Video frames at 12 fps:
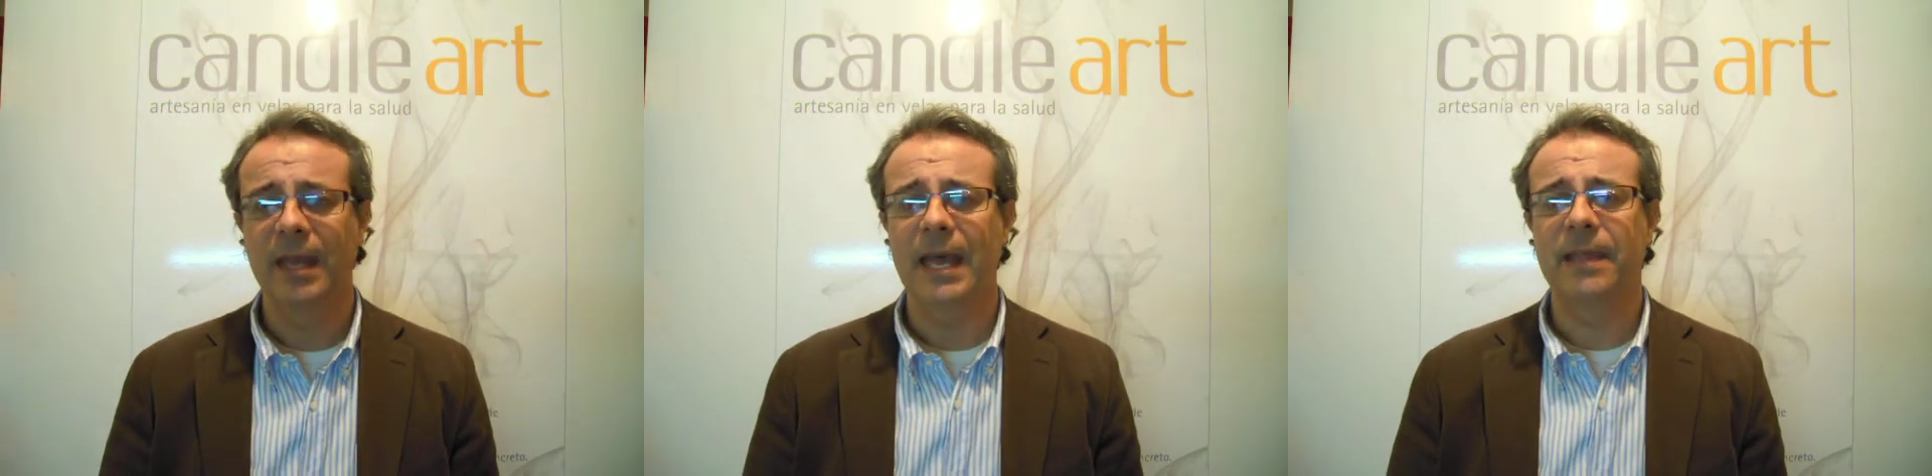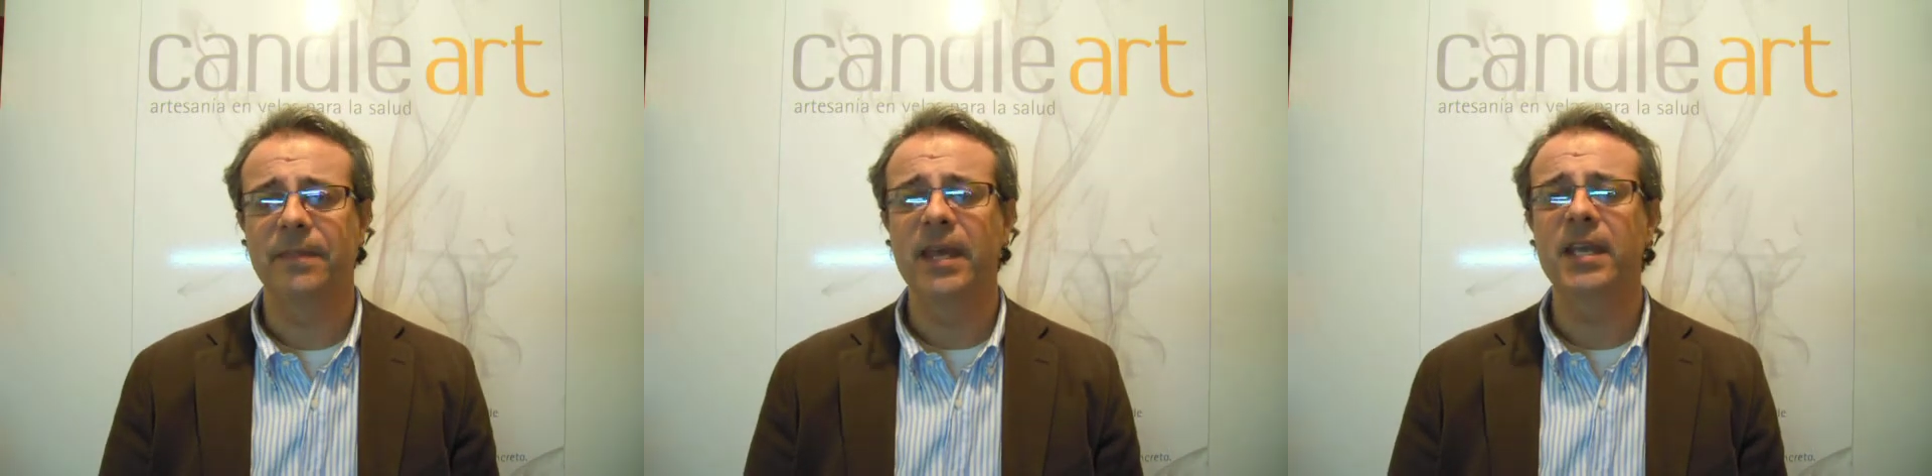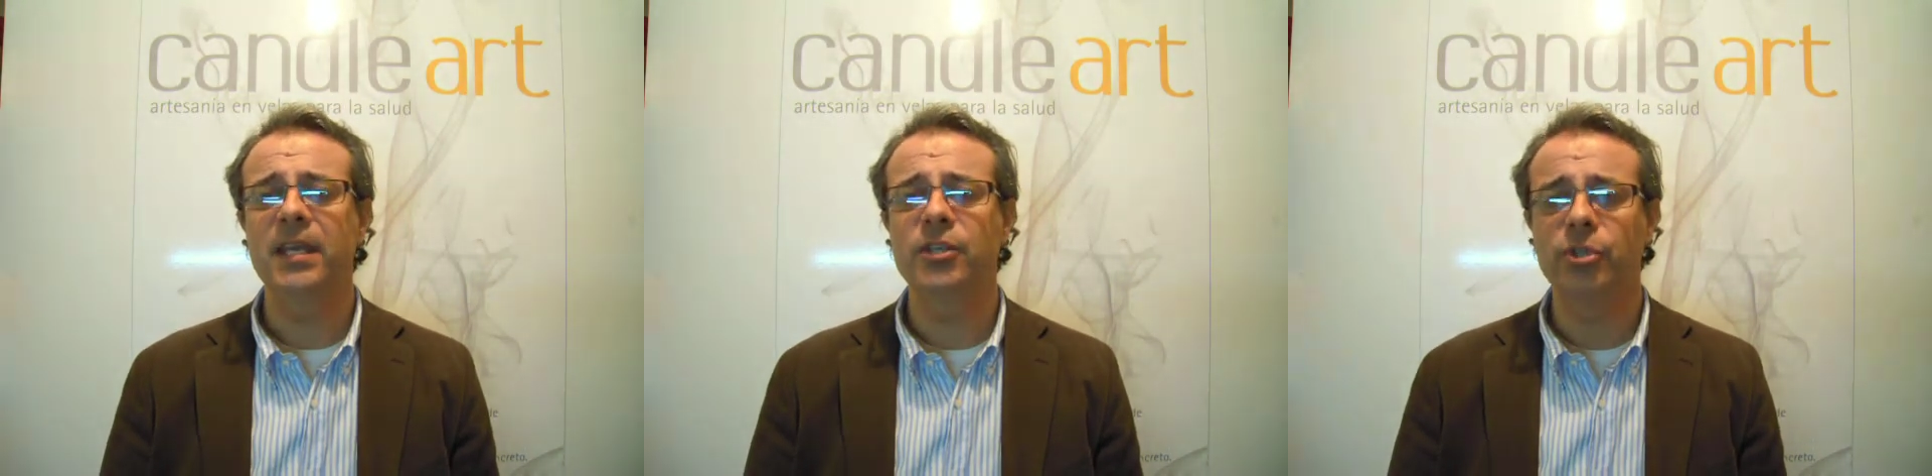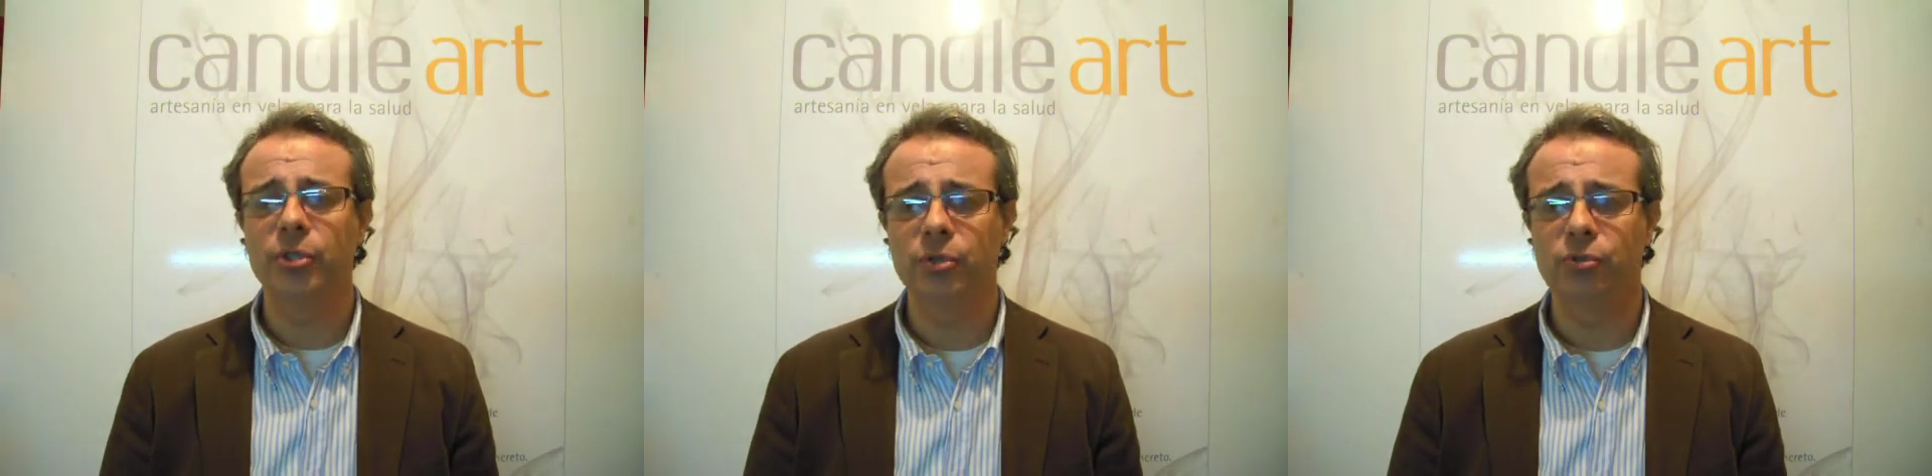And they
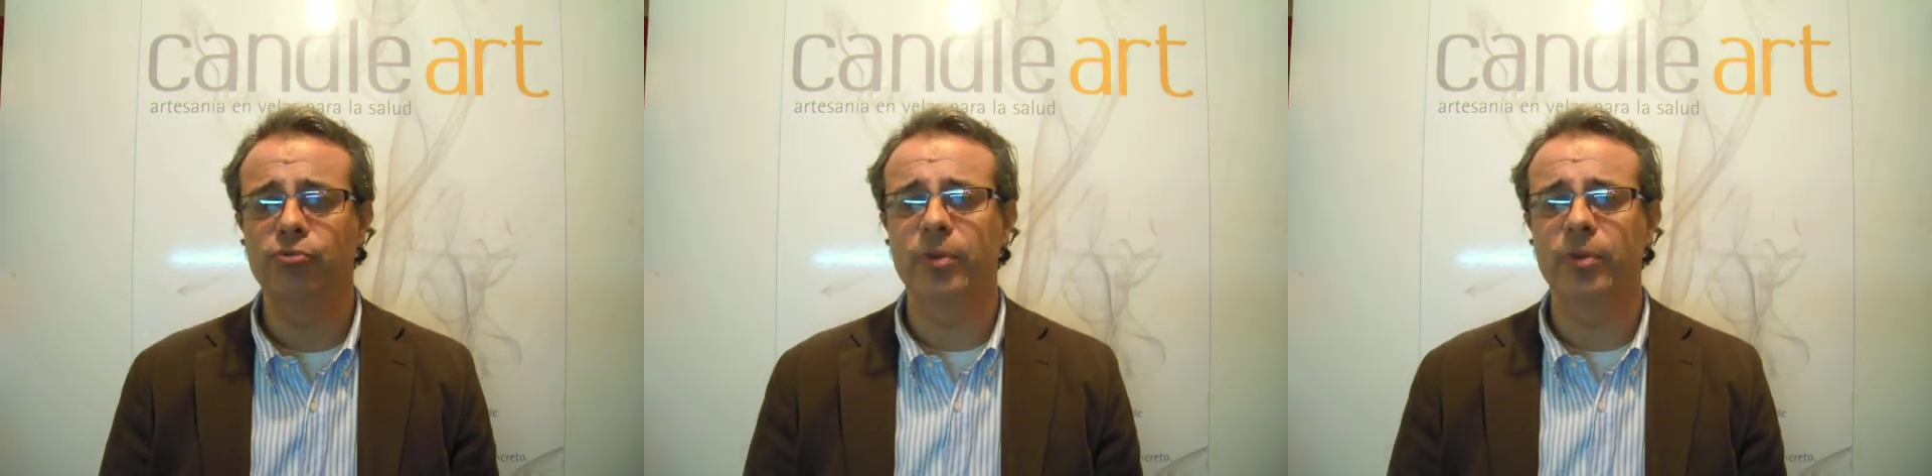introduce